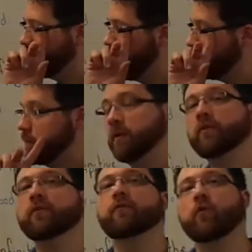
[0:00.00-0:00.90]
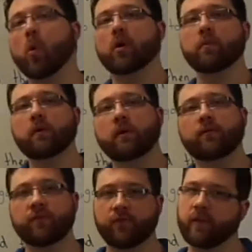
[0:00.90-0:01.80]
talked about the form of
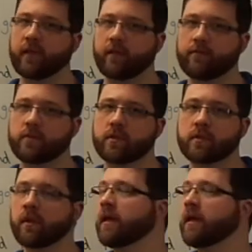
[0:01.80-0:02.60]
infinitives.